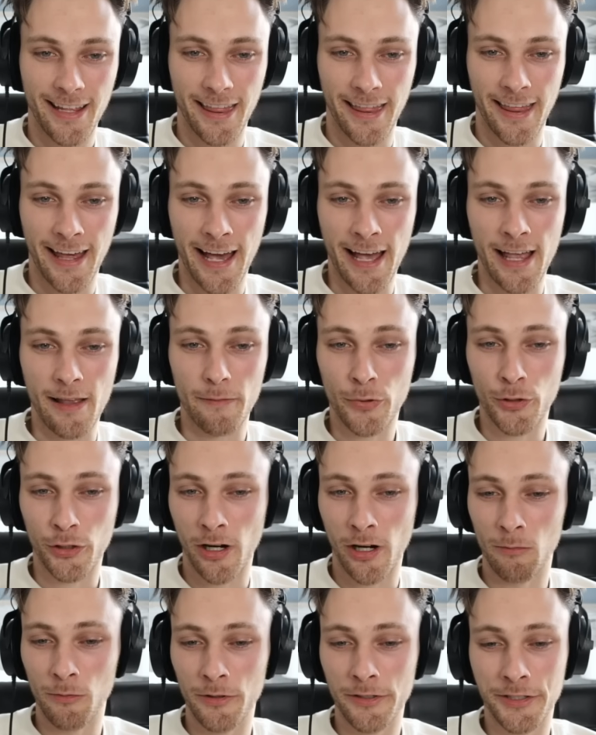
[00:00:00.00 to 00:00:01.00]
That
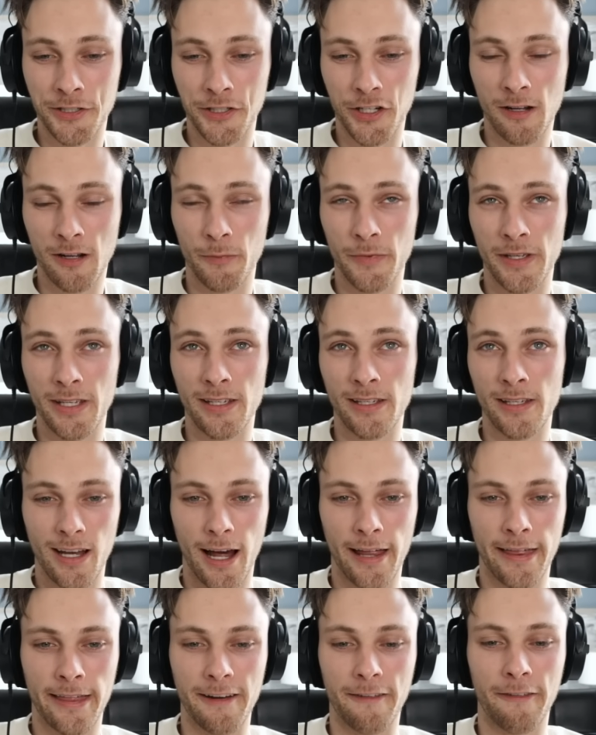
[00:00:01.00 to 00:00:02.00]
probably took me,
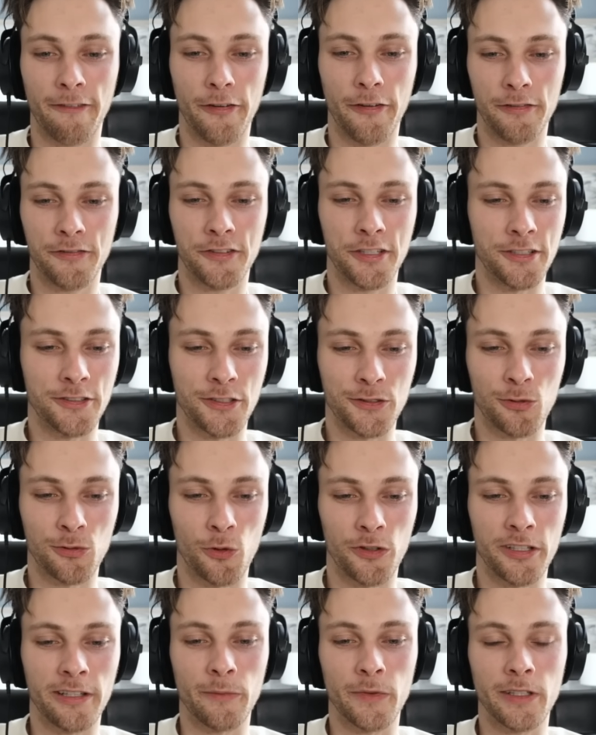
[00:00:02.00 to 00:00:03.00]
I think, 15 to
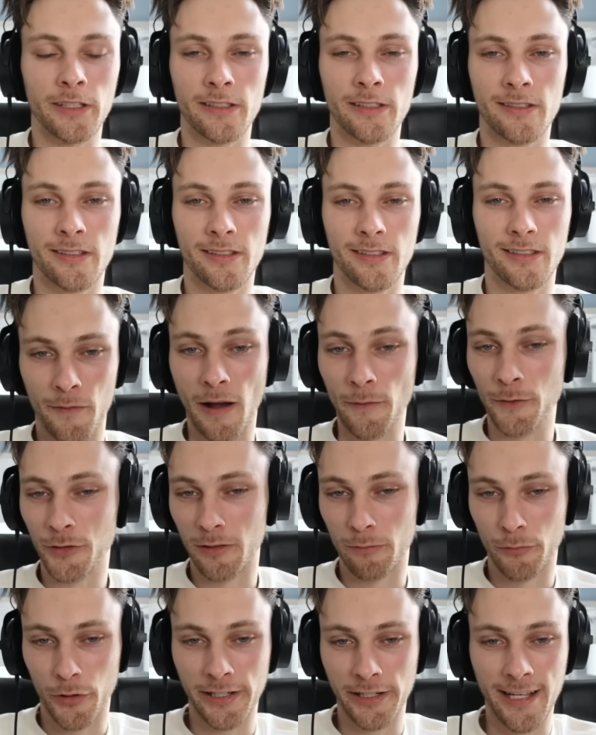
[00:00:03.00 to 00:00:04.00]
20 minutes. I'm just
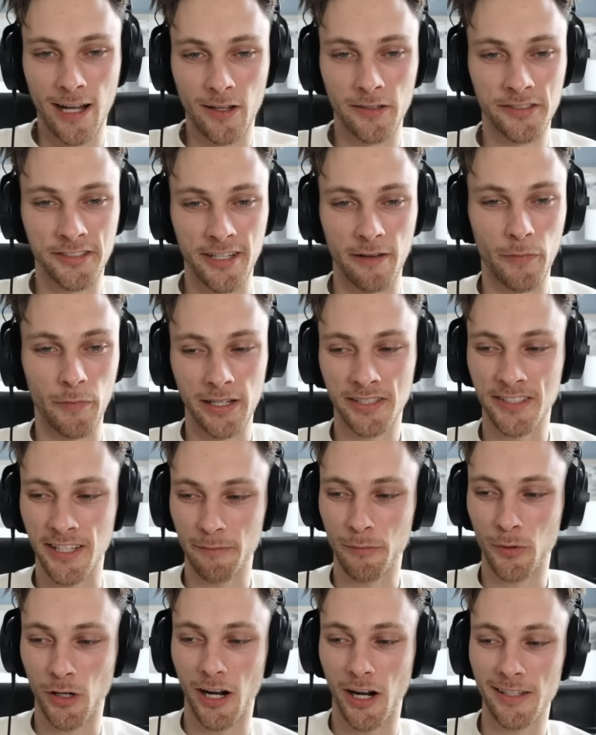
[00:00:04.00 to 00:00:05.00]
going to break down
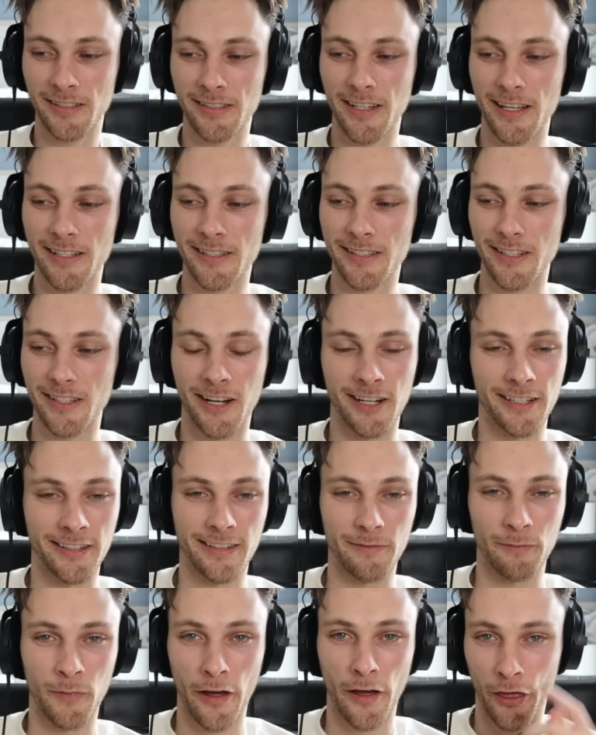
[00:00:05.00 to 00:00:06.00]
step-by-step process
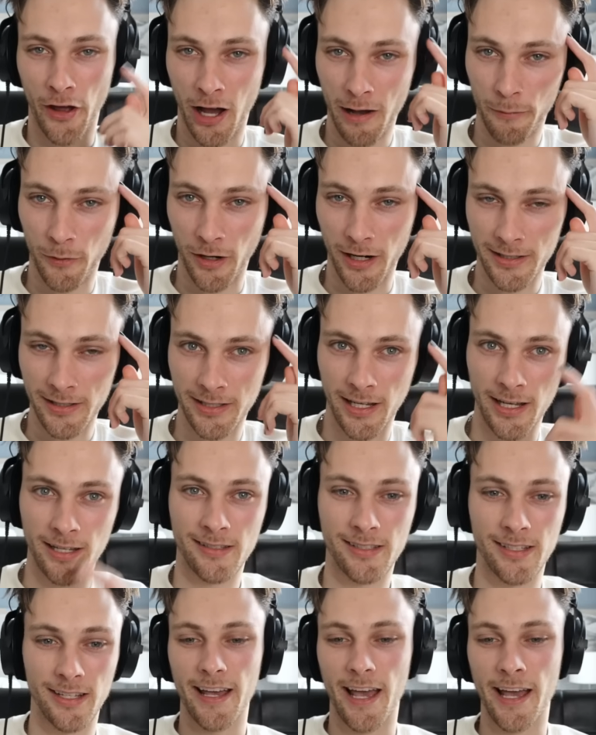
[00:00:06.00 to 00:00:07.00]
on my thought
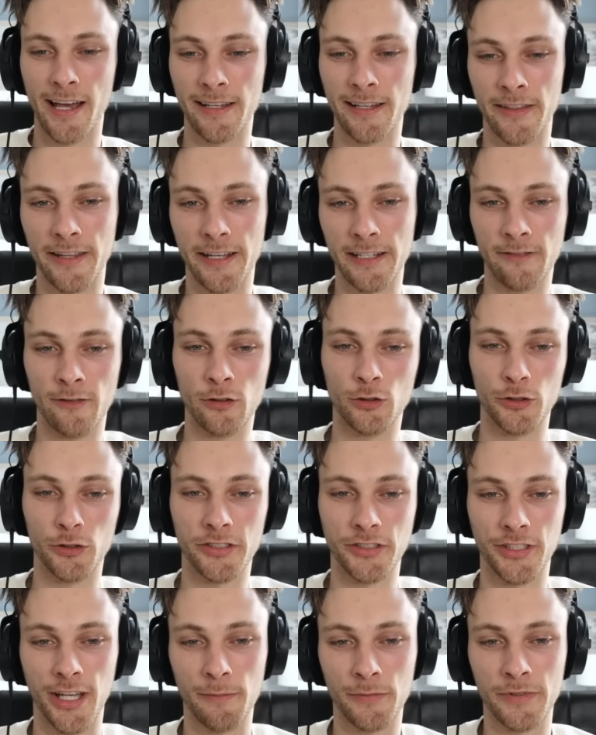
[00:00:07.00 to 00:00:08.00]
process and the individual
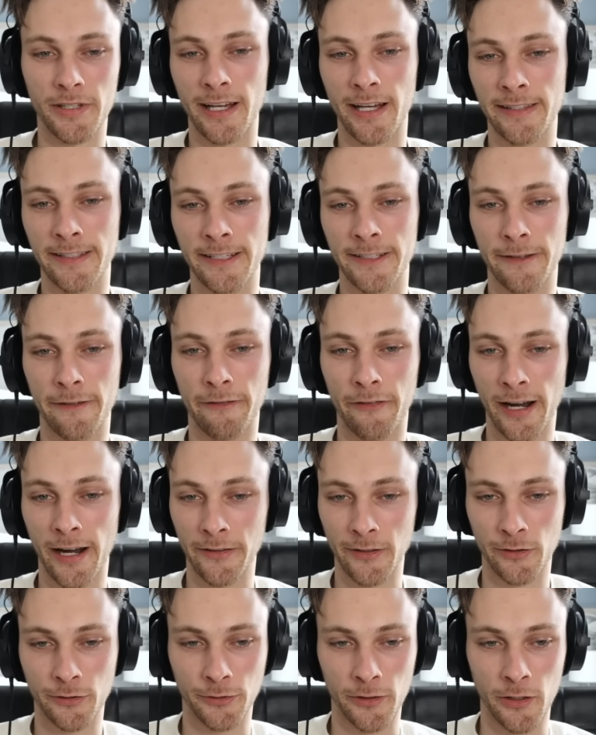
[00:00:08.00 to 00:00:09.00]
steps that I did to
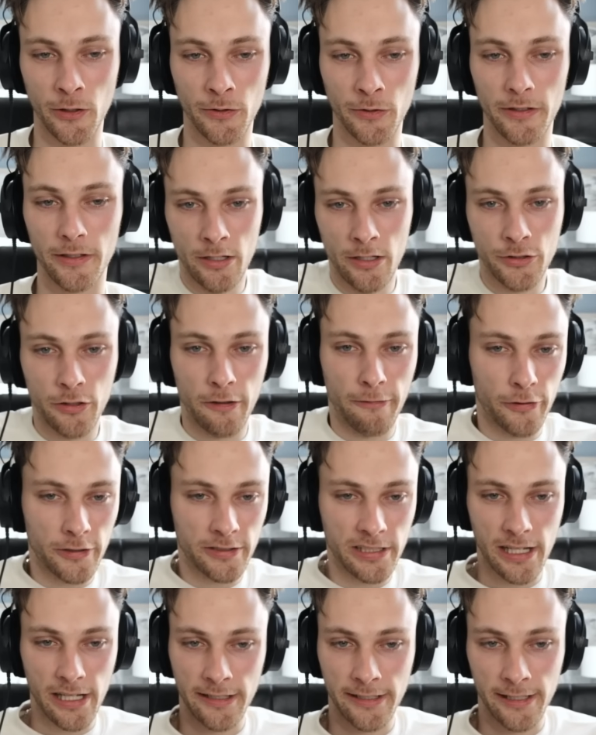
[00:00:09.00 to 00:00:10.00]
find this road. So the
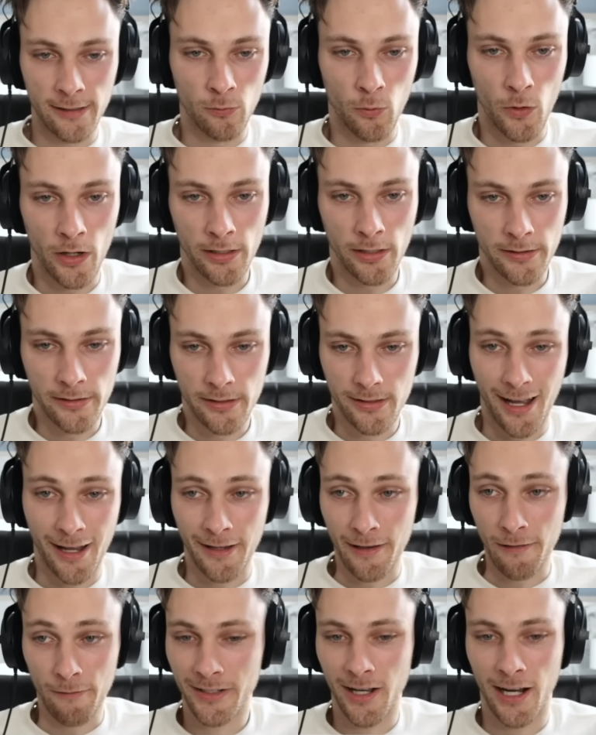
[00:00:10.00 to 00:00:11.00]
first thing I did was
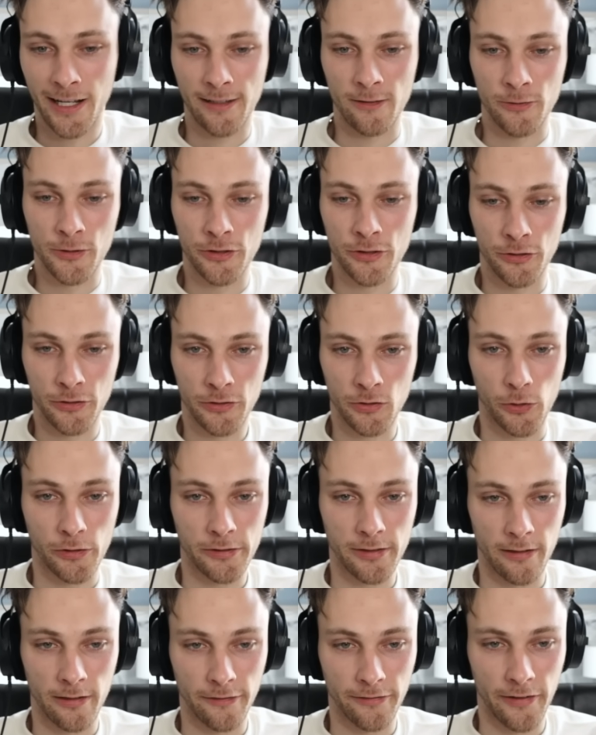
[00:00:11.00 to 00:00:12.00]
I got the original source
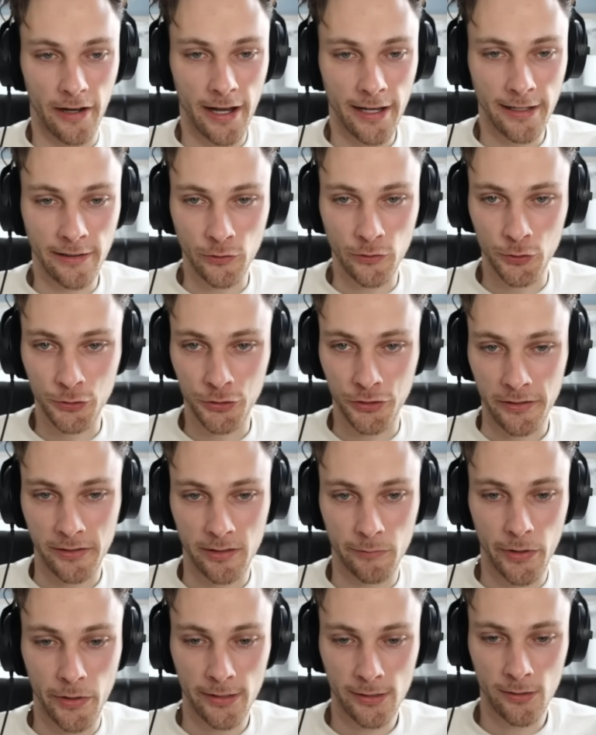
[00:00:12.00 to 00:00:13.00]
of the vine. Usually it's the
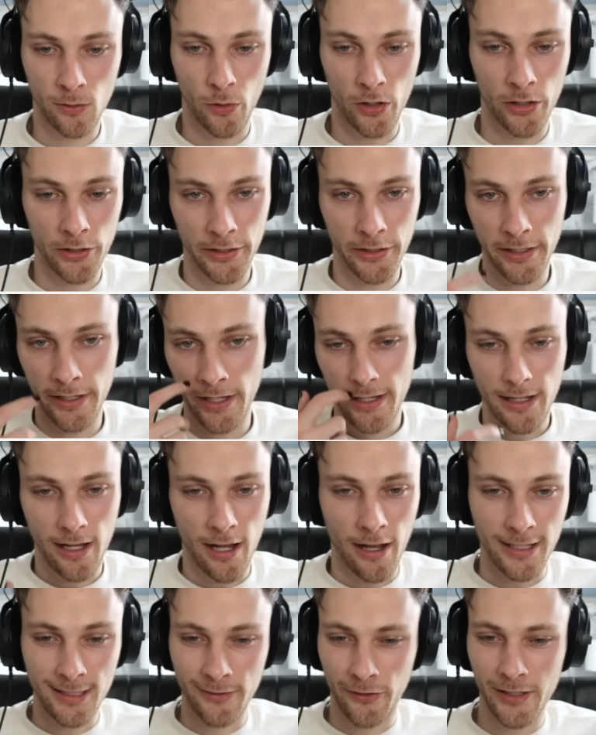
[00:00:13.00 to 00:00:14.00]
best quality.
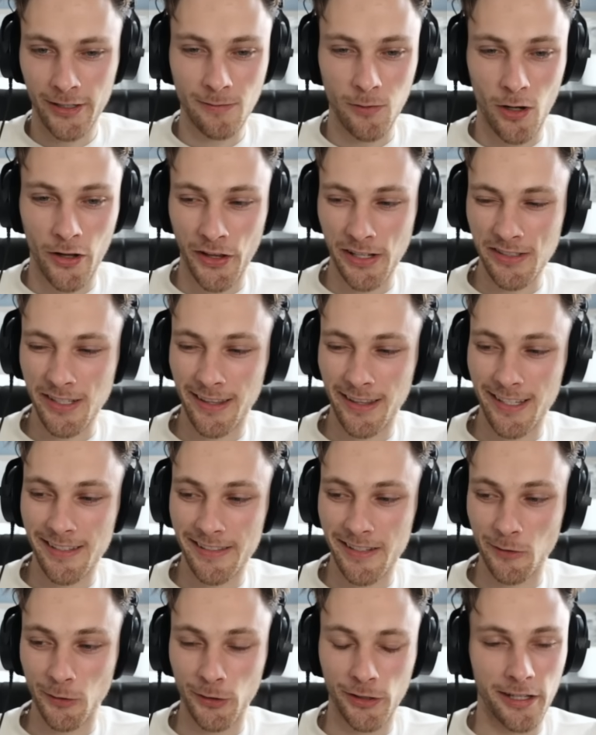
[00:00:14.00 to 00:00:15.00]
It's very small things like this
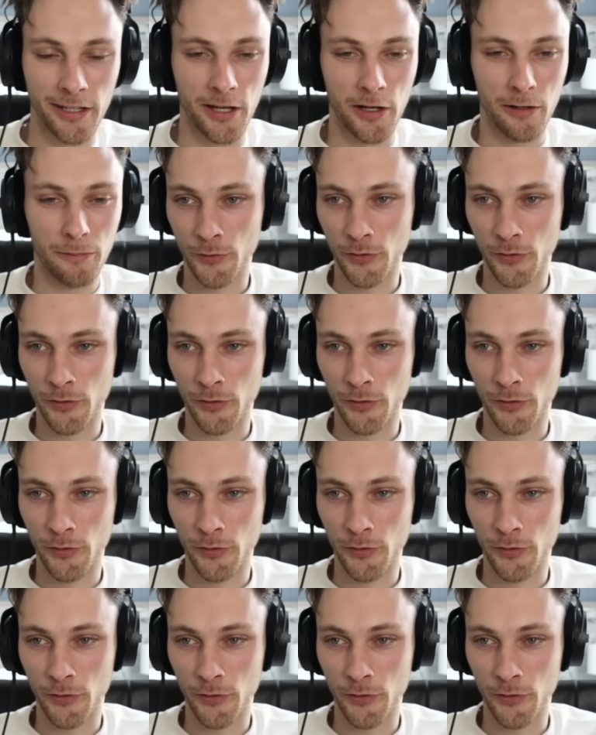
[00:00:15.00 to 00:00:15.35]
that really help.